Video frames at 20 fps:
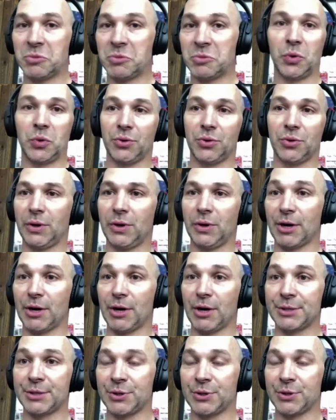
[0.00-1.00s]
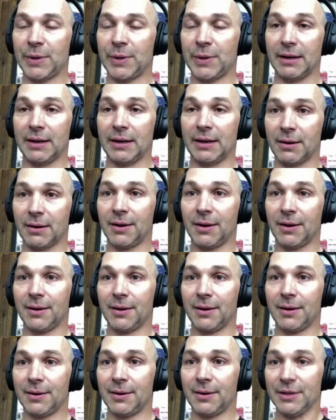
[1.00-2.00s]
2 or 3 months between
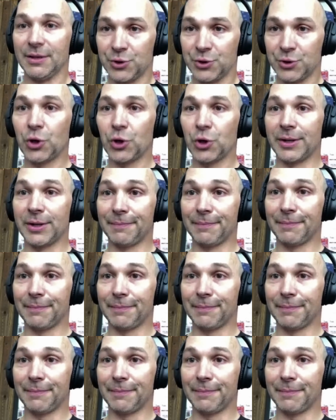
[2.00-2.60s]
is good.